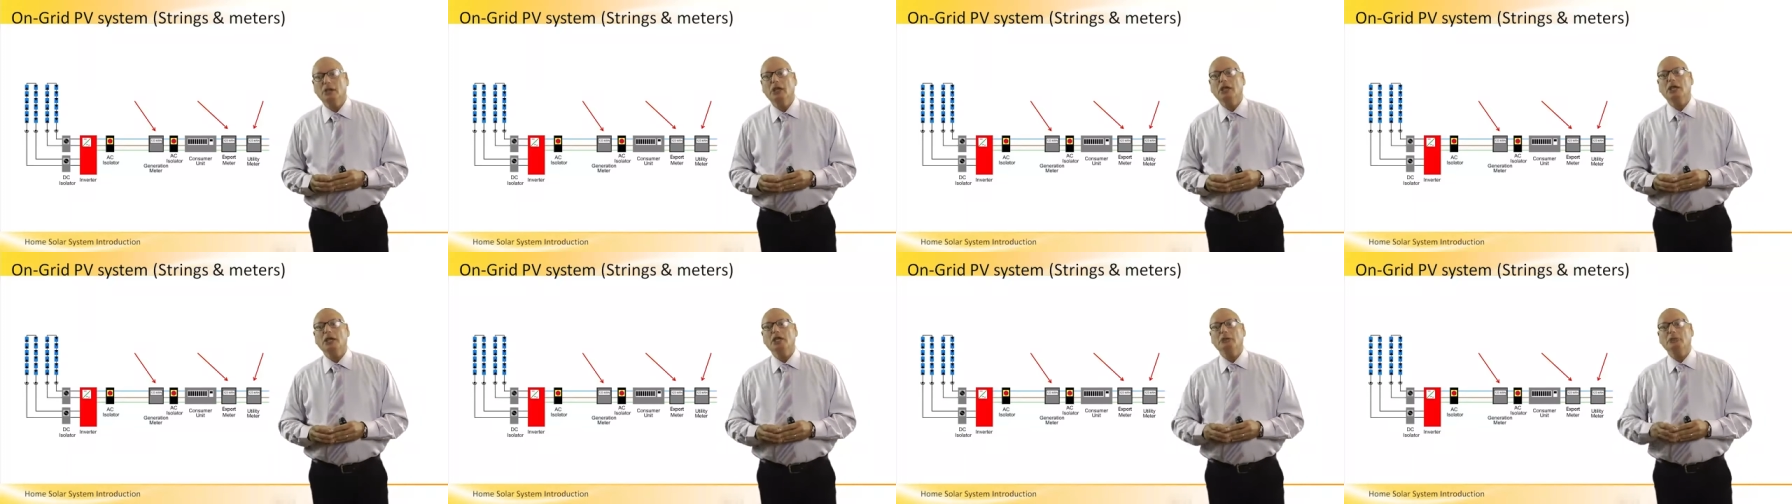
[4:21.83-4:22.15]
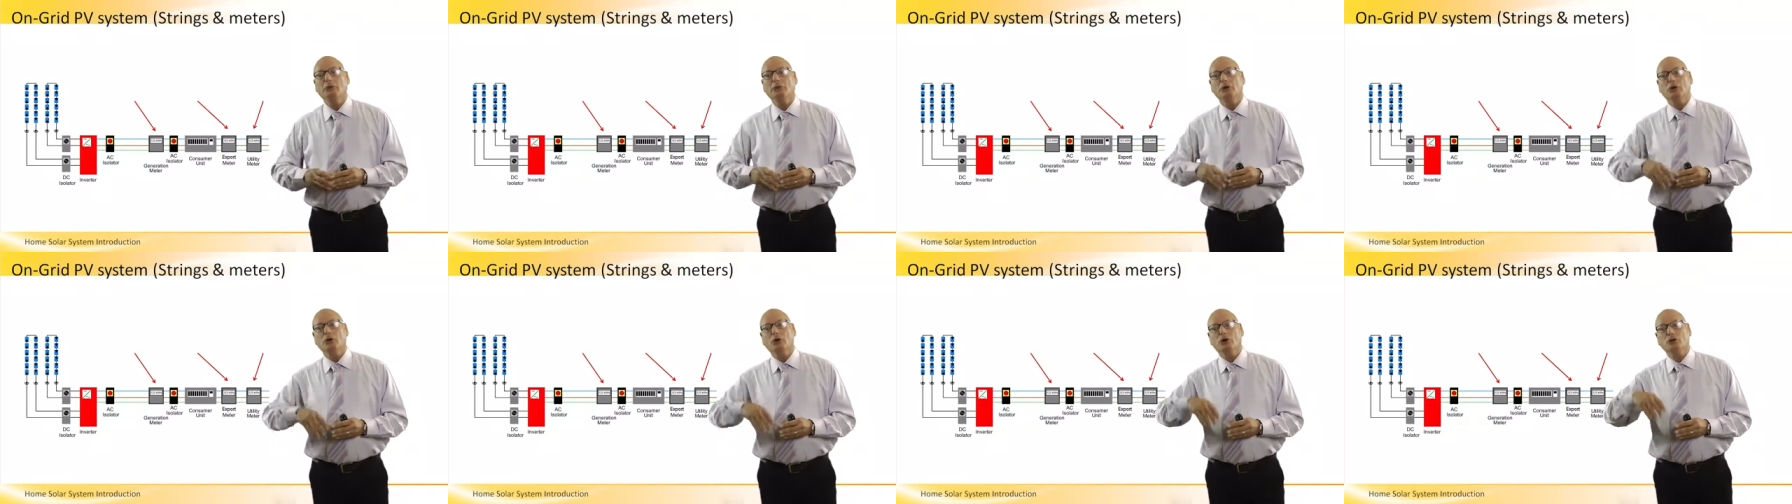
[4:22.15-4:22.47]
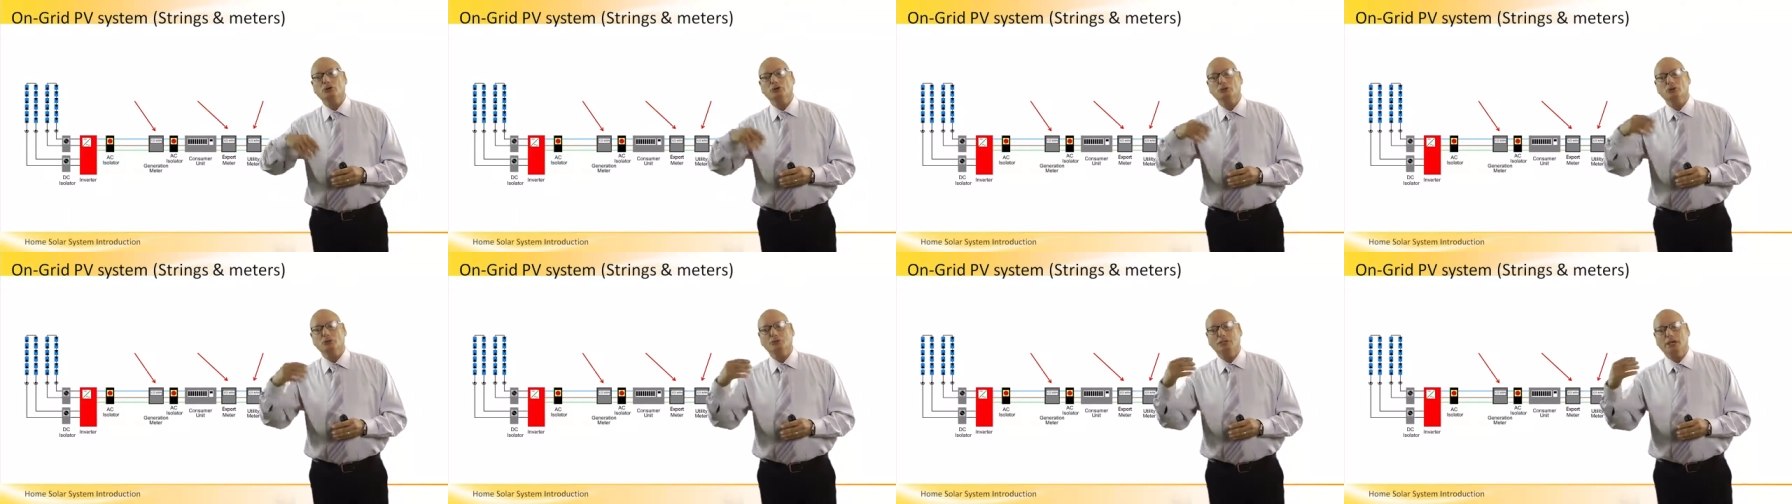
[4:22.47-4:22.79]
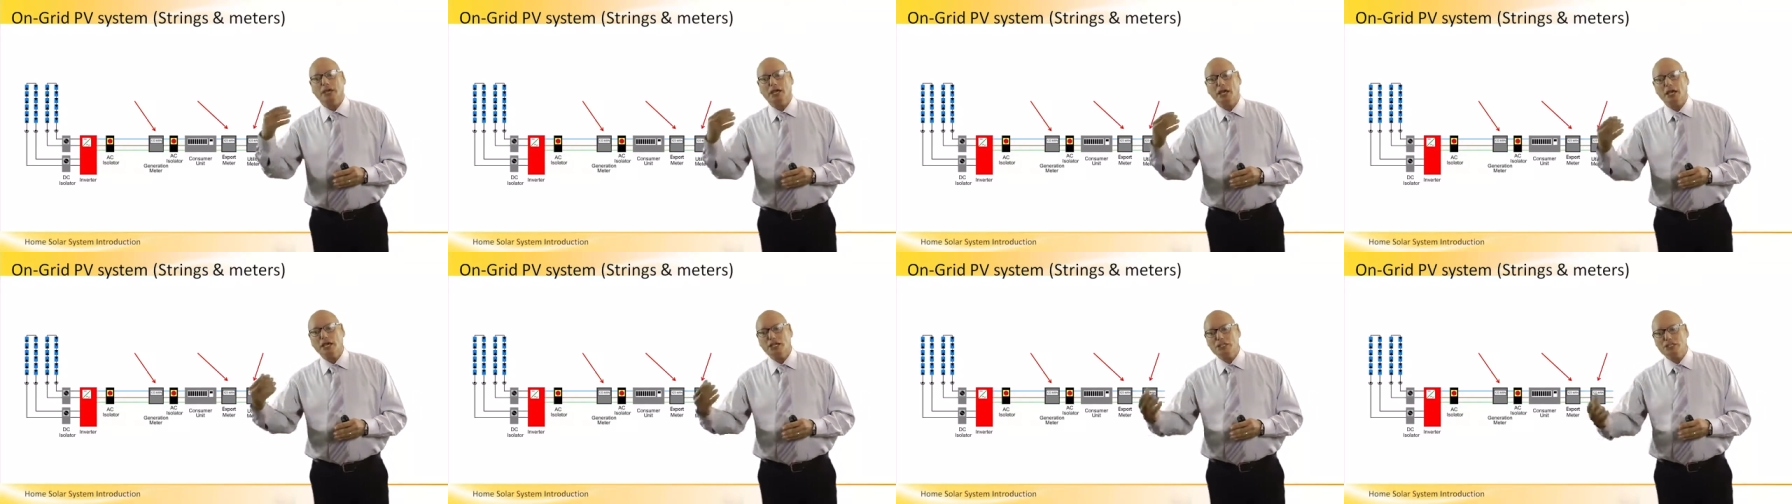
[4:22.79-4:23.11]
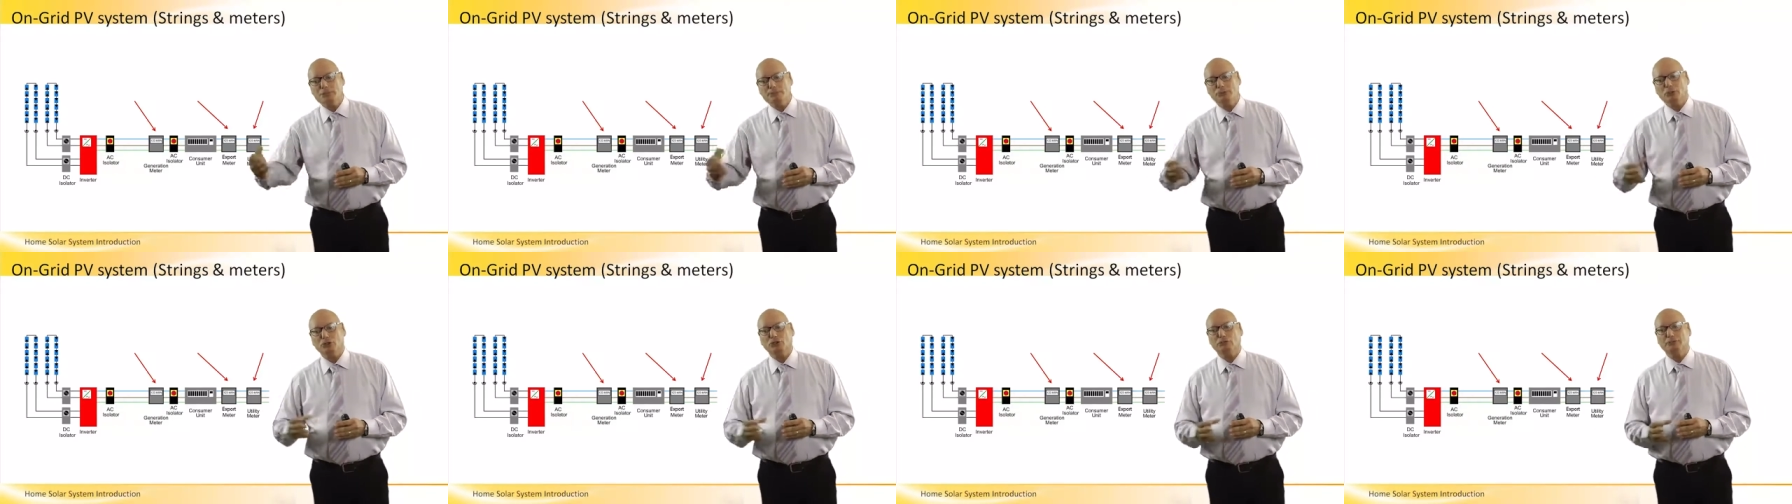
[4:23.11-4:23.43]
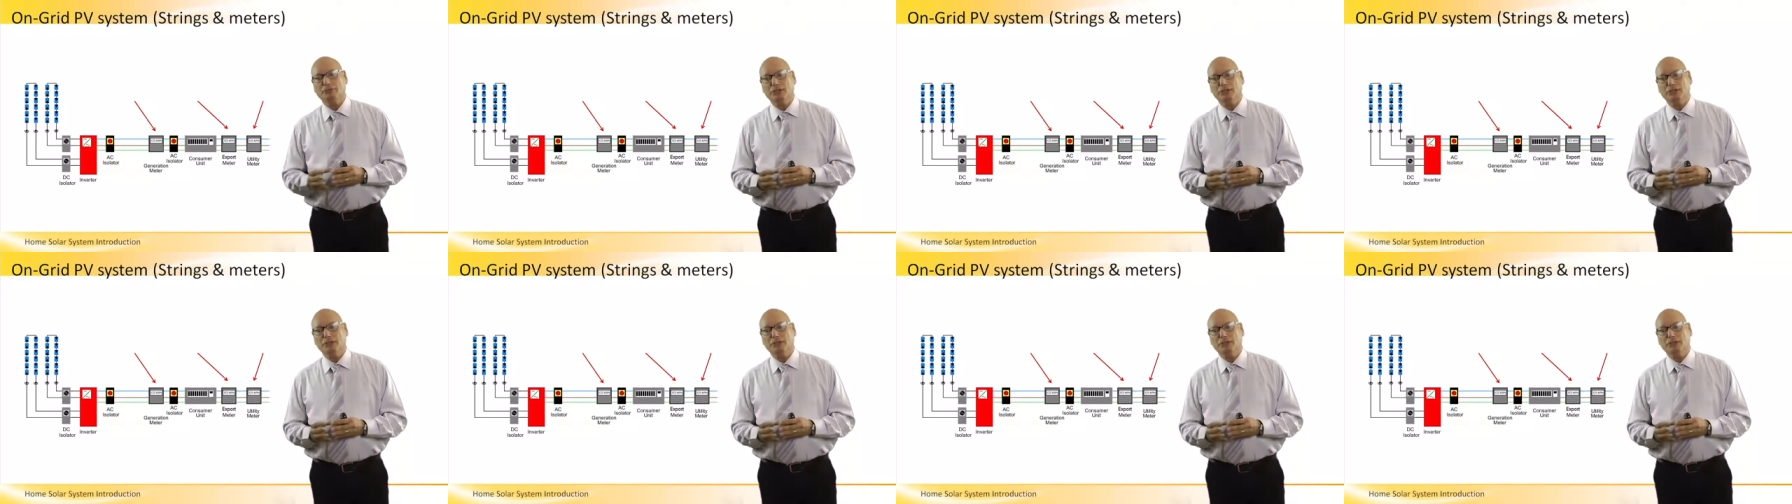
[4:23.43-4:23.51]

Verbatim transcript: it will go to the export